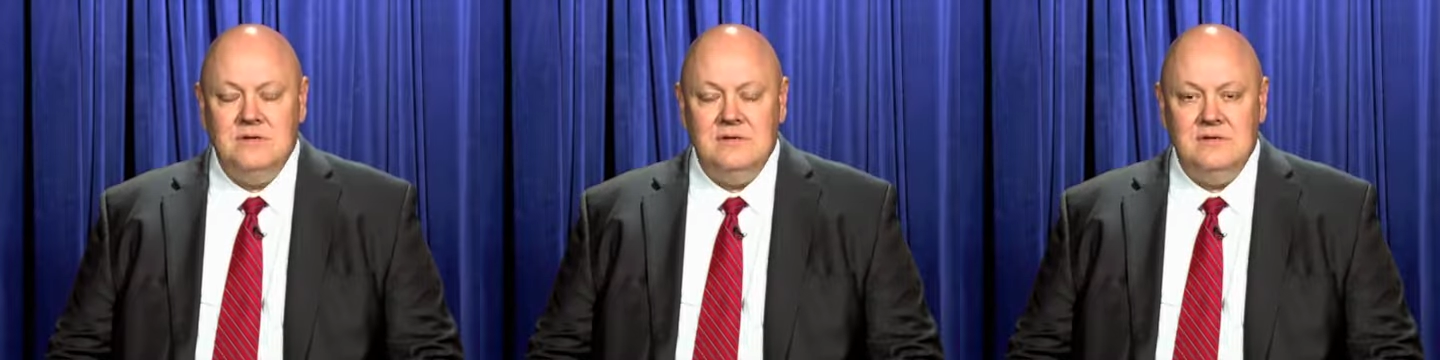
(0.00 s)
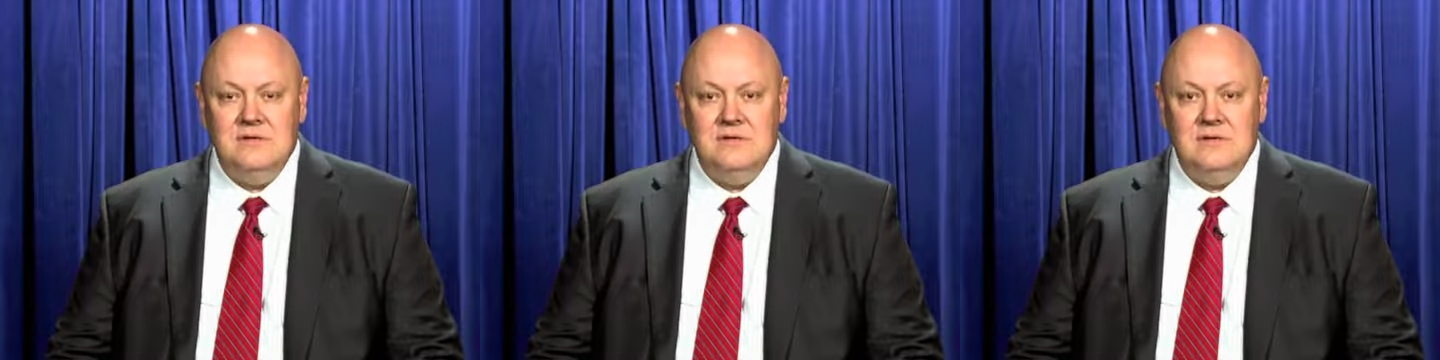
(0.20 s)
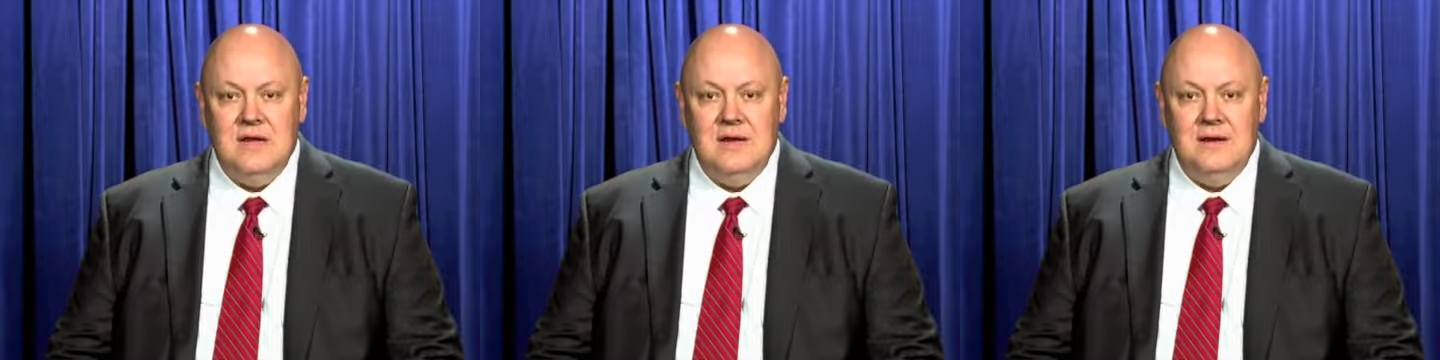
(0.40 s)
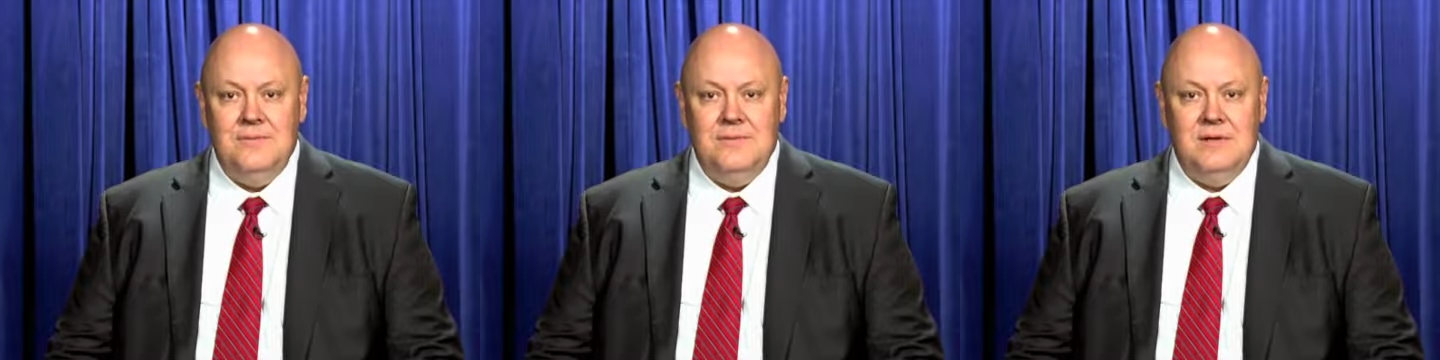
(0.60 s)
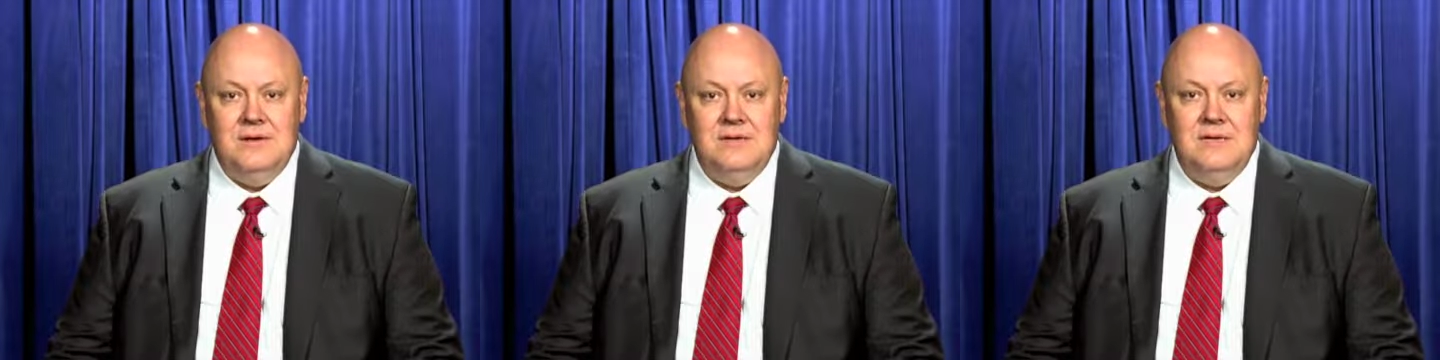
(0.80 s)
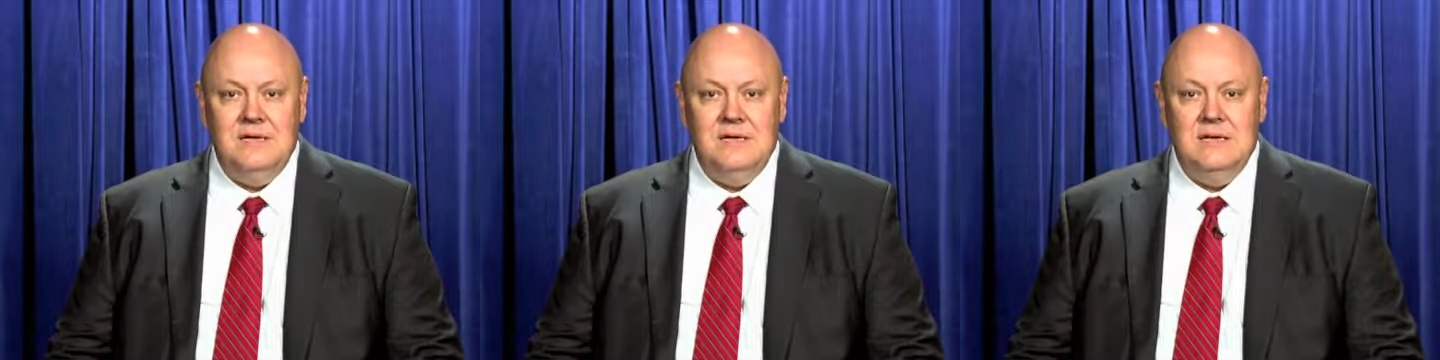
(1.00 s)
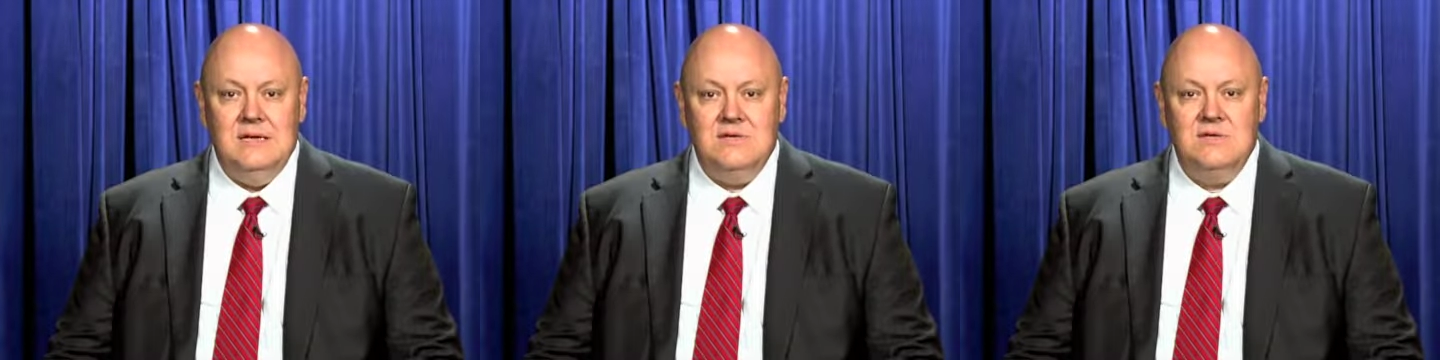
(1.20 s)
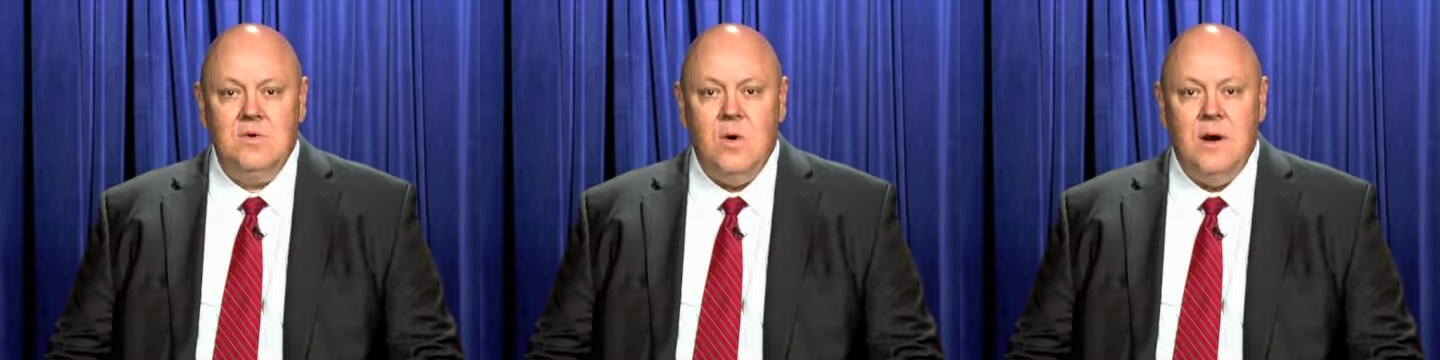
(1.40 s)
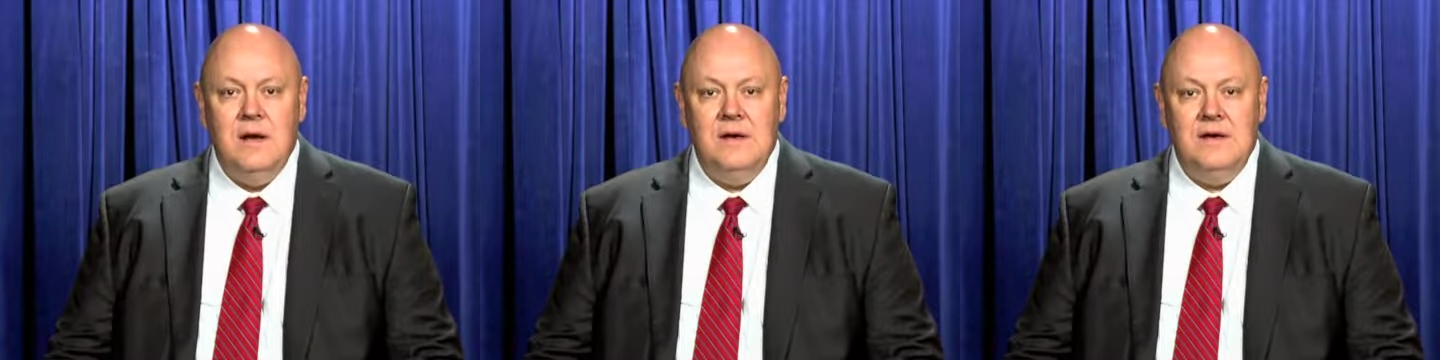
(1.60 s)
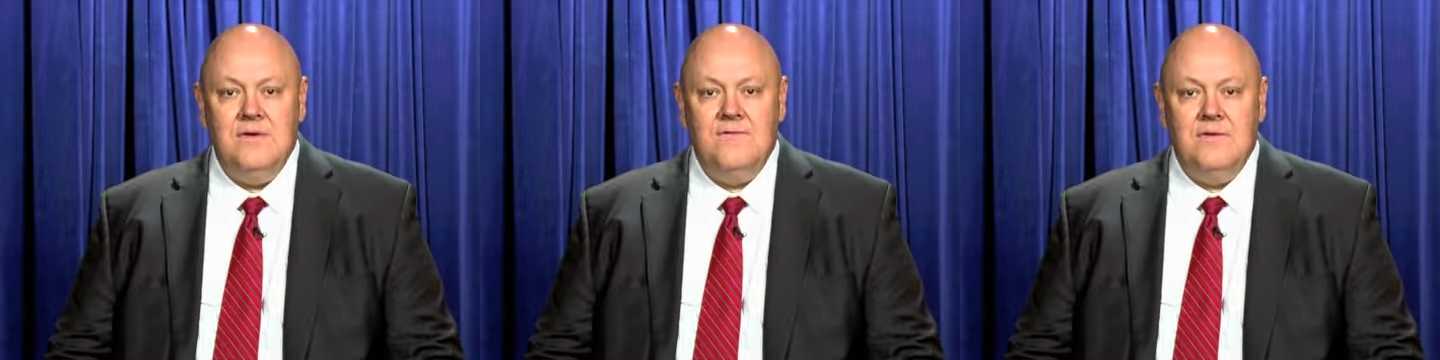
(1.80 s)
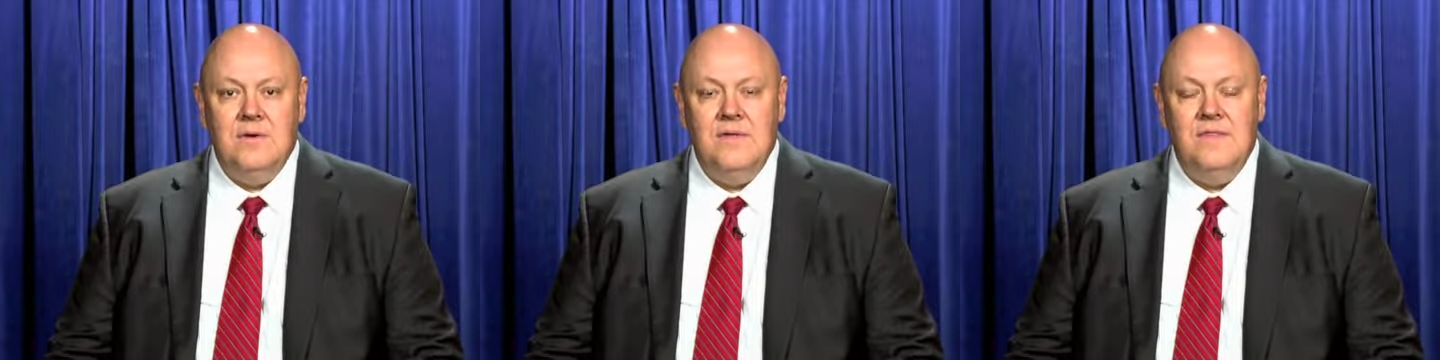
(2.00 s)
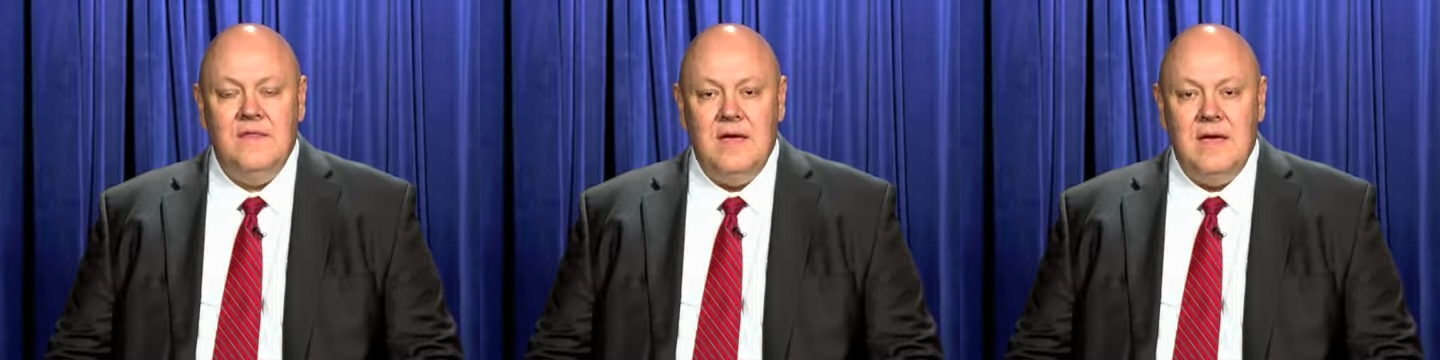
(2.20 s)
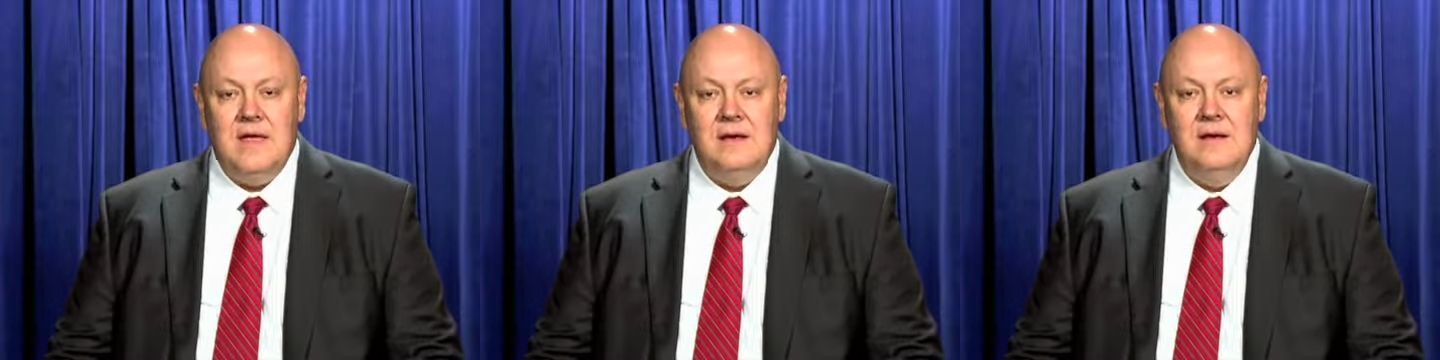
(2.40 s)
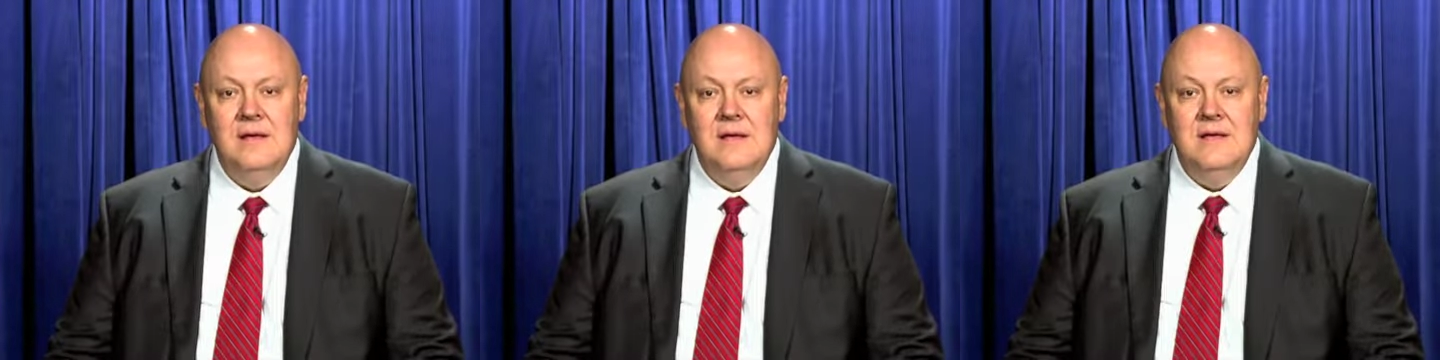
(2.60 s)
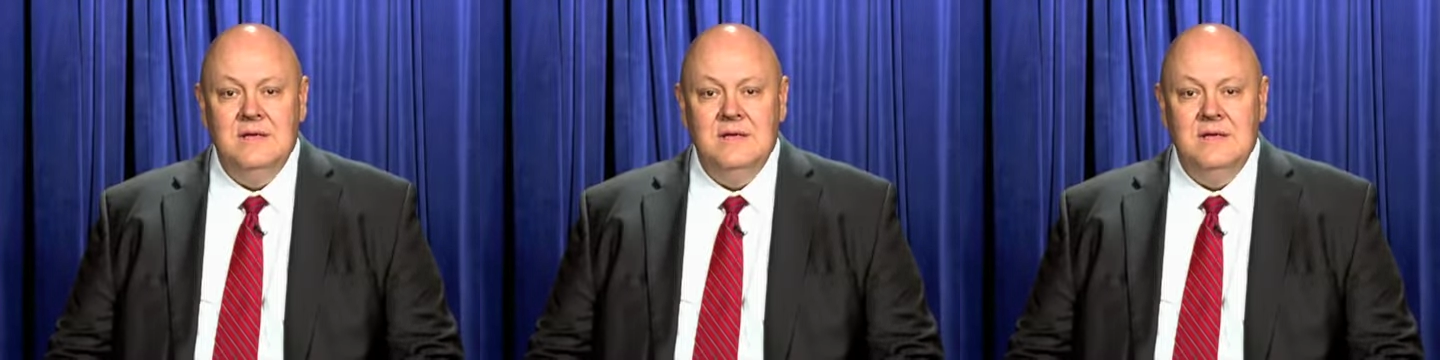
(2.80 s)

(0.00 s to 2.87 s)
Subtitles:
to sustainability is quite different than